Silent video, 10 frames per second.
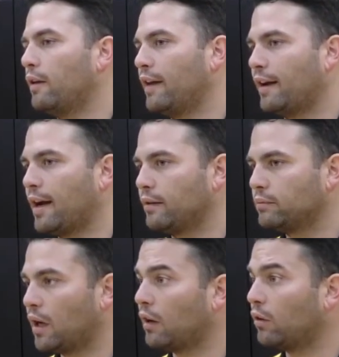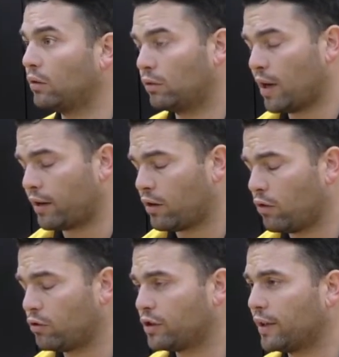They got a great
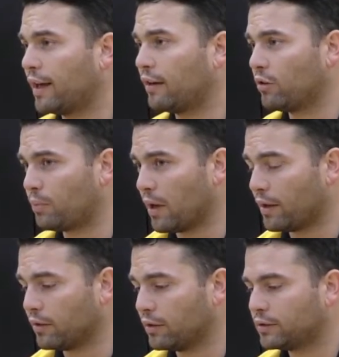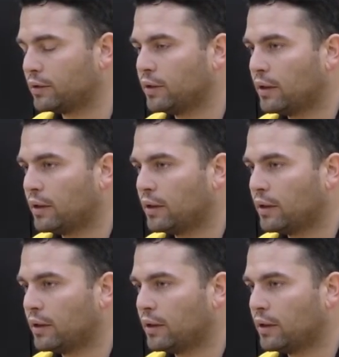coach. They got good players.